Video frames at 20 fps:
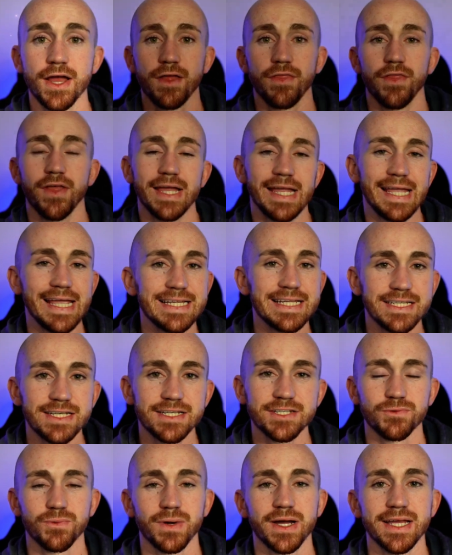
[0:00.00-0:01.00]
The
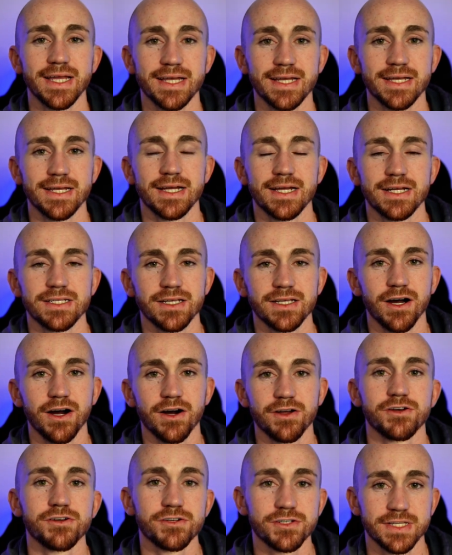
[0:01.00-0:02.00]
easiest way to
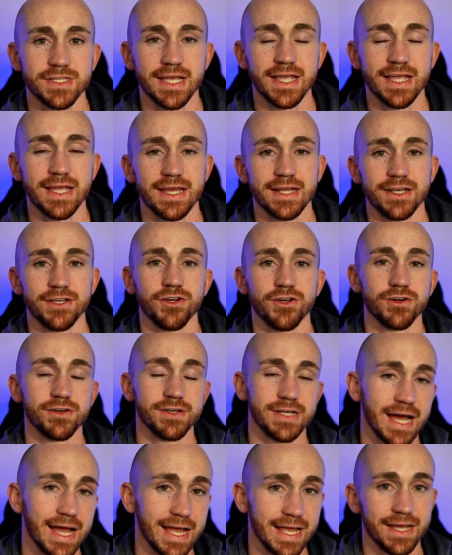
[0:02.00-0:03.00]
understand your
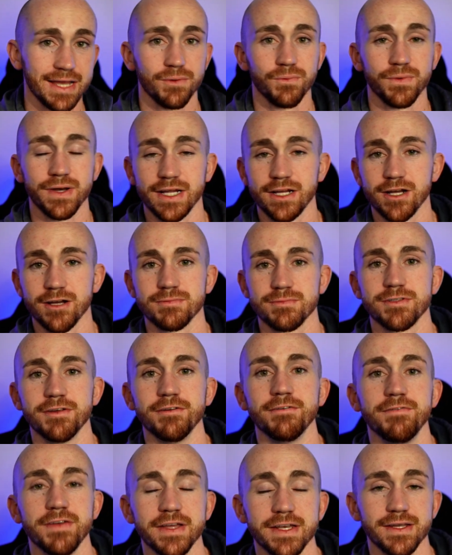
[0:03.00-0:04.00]
diet when it comes to
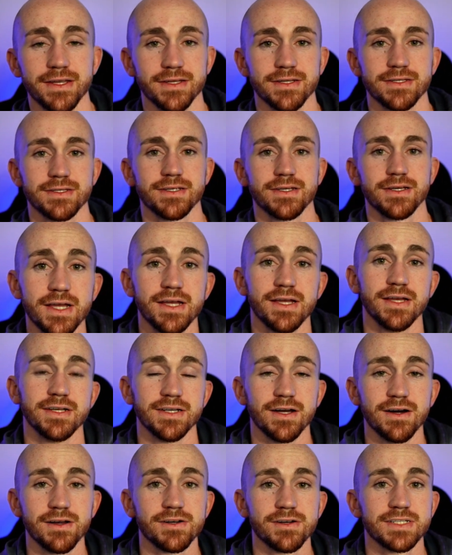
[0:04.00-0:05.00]
fitness is
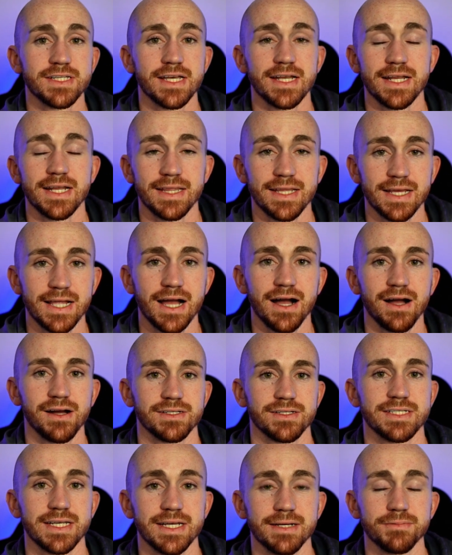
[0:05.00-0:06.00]
understanding the
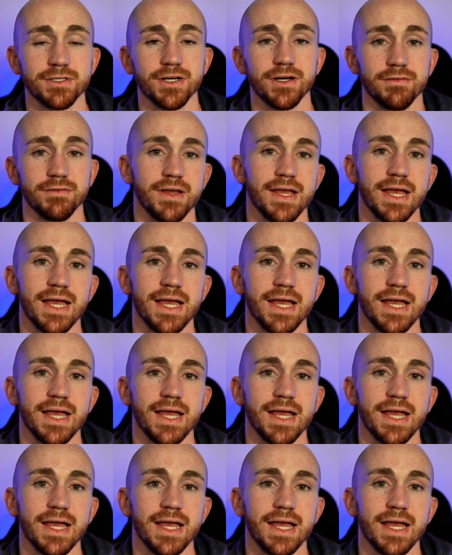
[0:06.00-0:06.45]
concept of